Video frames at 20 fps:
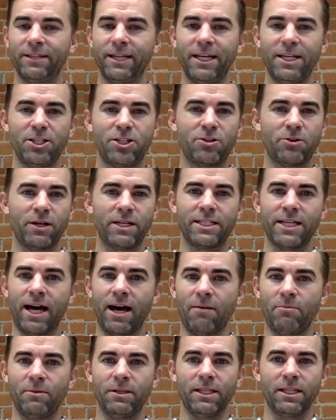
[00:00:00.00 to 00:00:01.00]
injuries
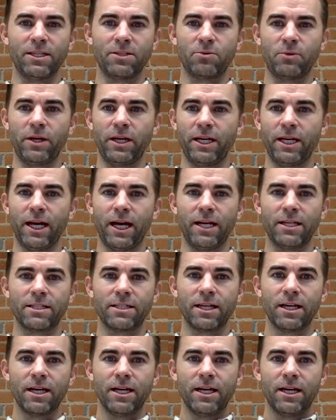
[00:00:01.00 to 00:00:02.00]
happened this week, guys.